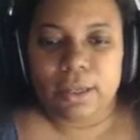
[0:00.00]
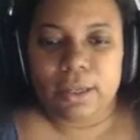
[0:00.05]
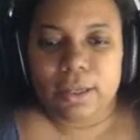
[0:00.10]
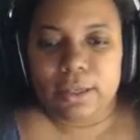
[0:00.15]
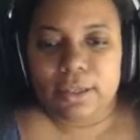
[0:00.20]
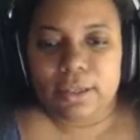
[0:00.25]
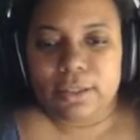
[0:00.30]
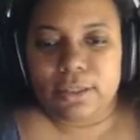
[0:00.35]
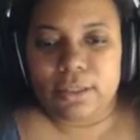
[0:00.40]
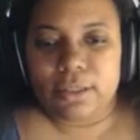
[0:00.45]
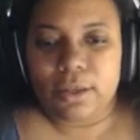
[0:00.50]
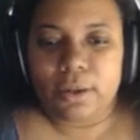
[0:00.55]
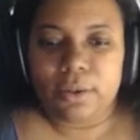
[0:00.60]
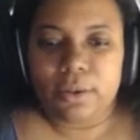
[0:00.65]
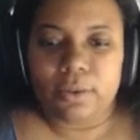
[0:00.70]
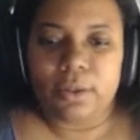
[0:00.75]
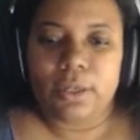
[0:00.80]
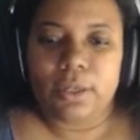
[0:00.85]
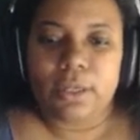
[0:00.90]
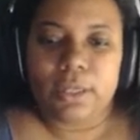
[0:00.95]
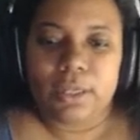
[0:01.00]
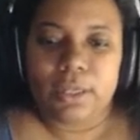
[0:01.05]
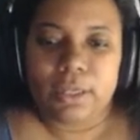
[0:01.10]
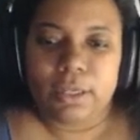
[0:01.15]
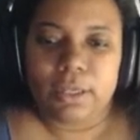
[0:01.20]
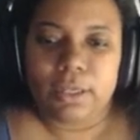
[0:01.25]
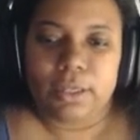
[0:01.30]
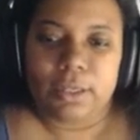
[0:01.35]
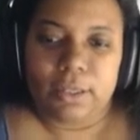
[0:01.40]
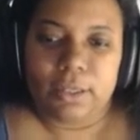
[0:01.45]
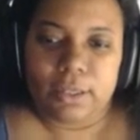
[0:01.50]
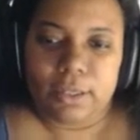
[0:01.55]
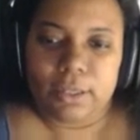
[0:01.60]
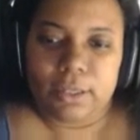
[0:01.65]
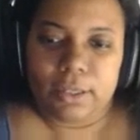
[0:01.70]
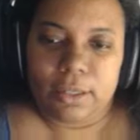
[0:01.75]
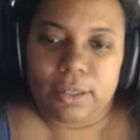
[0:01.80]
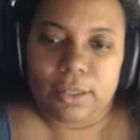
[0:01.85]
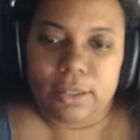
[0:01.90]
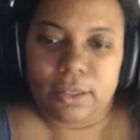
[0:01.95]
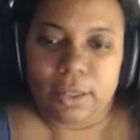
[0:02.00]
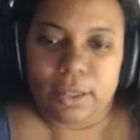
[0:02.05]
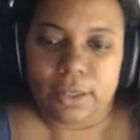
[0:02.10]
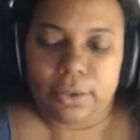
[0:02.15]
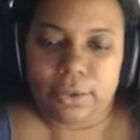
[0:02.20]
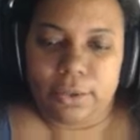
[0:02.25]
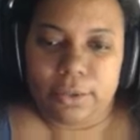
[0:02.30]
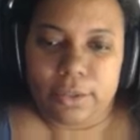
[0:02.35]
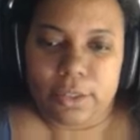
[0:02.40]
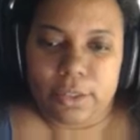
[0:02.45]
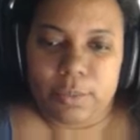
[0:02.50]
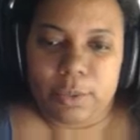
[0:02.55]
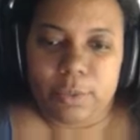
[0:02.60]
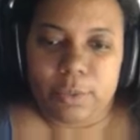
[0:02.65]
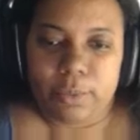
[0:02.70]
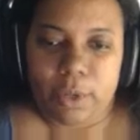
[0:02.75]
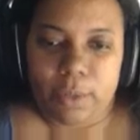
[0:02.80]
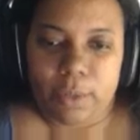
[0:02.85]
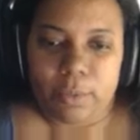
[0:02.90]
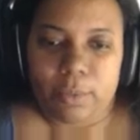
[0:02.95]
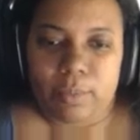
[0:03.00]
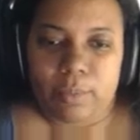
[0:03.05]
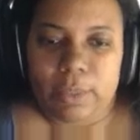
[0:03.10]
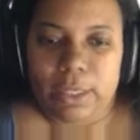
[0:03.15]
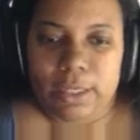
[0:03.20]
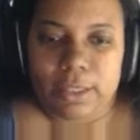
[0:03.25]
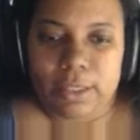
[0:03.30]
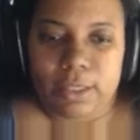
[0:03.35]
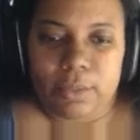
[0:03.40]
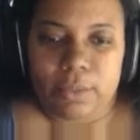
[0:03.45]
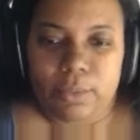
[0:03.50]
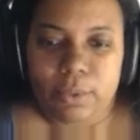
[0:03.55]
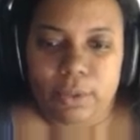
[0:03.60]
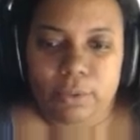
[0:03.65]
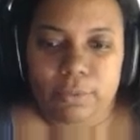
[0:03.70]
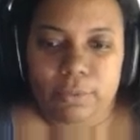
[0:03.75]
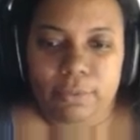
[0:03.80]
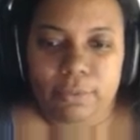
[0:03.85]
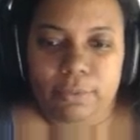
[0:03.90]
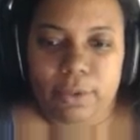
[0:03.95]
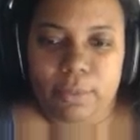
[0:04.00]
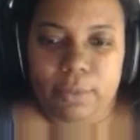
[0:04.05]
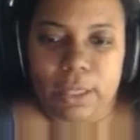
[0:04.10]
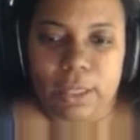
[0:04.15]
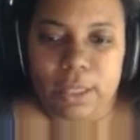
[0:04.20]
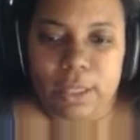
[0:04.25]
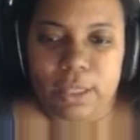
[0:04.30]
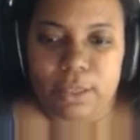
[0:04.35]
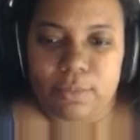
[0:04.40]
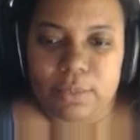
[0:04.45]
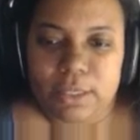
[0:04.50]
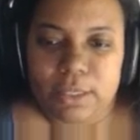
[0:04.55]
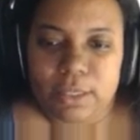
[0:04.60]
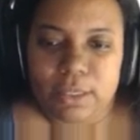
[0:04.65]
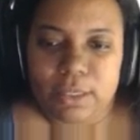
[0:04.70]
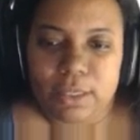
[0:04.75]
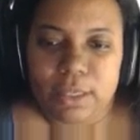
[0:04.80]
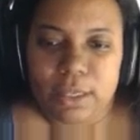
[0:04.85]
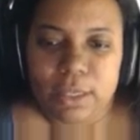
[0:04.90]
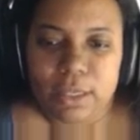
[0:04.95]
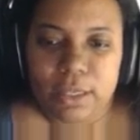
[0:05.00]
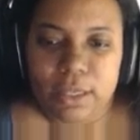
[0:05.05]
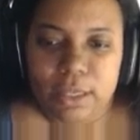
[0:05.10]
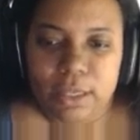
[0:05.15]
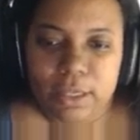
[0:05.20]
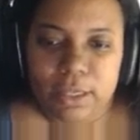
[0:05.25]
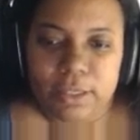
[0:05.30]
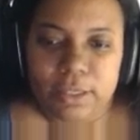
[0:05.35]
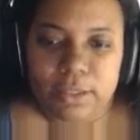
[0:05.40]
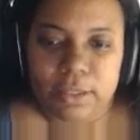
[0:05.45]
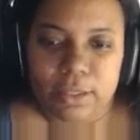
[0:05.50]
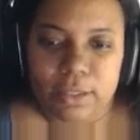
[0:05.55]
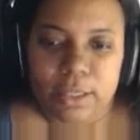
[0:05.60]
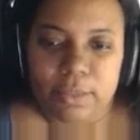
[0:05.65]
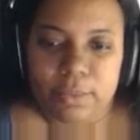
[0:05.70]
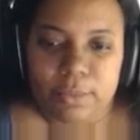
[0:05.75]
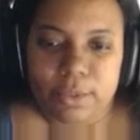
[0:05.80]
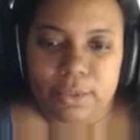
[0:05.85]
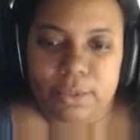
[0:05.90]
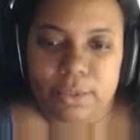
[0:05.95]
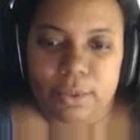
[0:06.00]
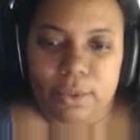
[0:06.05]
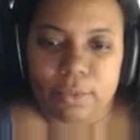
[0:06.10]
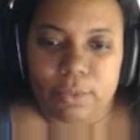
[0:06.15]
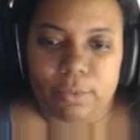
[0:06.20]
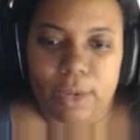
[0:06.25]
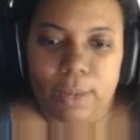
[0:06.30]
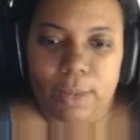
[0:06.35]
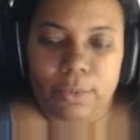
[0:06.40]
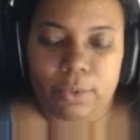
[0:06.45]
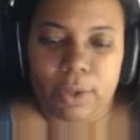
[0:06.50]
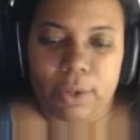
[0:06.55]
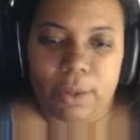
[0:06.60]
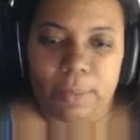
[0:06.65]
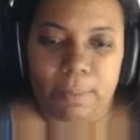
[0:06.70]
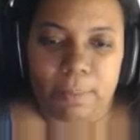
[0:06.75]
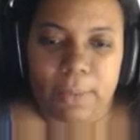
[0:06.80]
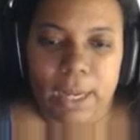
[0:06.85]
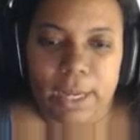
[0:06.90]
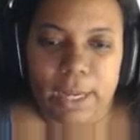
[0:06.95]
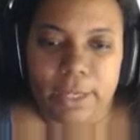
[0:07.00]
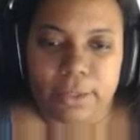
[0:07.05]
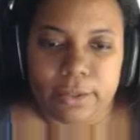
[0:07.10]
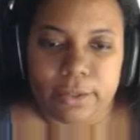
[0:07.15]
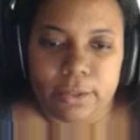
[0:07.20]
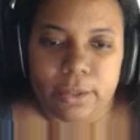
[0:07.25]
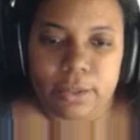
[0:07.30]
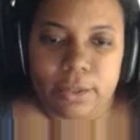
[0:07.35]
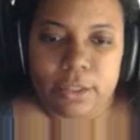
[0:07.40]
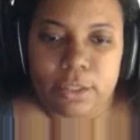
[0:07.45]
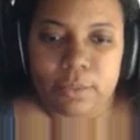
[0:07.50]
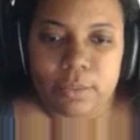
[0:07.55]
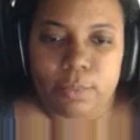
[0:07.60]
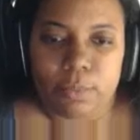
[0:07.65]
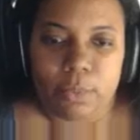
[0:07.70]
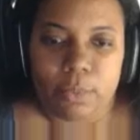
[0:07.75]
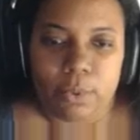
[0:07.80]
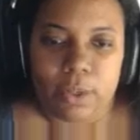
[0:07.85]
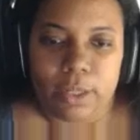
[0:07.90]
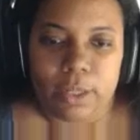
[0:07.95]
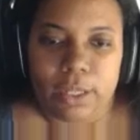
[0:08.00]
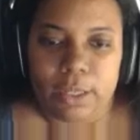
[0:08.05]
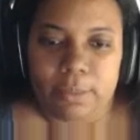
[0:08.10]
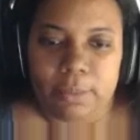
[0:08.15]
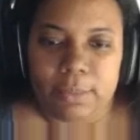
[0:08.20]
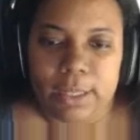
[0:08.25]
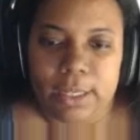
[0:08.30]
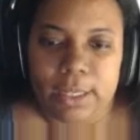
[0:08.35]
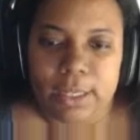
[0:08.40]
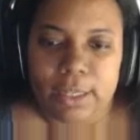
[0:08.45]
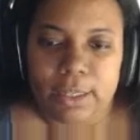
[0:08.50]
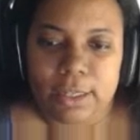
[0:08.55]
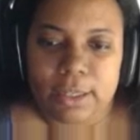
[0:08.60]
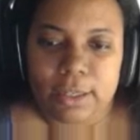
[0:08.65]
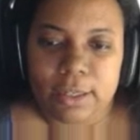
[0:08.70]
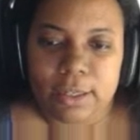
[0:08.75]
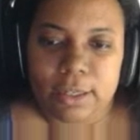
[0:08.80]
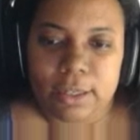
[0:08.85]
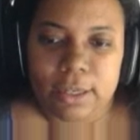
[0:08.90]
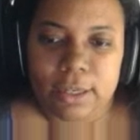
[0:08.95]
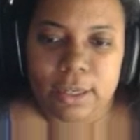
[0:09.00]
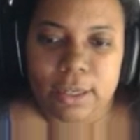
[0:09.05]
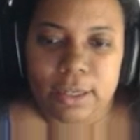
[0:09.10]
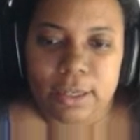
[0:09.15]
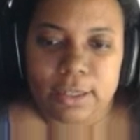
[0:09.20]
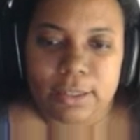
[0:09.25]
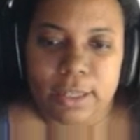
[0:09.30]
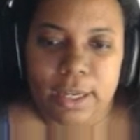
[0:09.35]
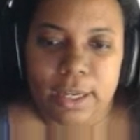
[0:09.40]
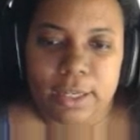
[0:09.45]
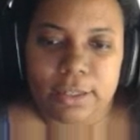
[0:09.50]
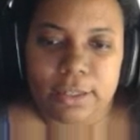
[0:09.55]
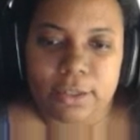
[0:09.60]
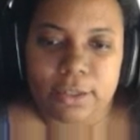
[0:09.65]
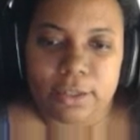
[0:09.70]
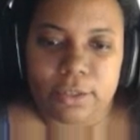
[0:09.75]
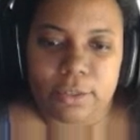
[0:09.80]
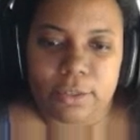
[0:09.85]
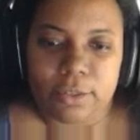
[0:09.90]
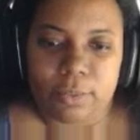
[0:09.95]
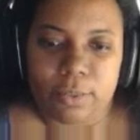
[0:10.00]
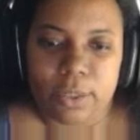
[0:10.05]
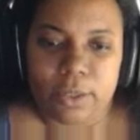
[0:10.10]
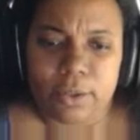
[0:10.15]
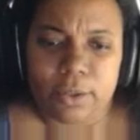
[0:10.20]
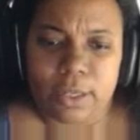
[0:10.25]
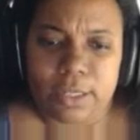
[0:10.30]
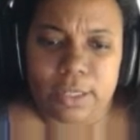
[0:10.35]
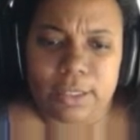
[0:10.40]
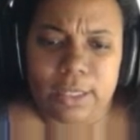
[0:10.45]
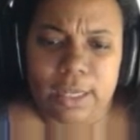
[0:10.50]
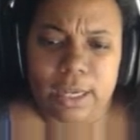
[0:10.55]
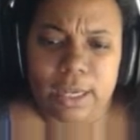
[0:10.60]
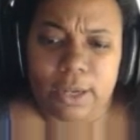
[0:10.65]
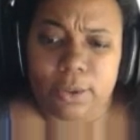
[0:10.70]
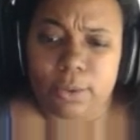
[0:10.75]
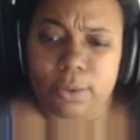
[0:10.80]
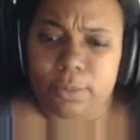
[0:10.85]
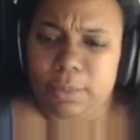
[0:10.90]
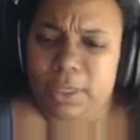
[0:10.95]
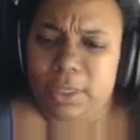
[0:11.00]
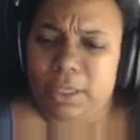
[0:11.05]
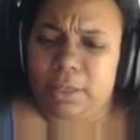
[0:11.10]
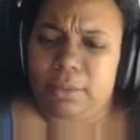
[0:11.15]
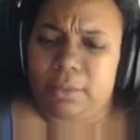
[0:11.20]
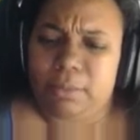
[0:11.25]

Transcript: So... I couldn't speak properly because he wouldn't free my lips. His lips wrapped around mine, spoiling me. His hand started to wiggle as he held me.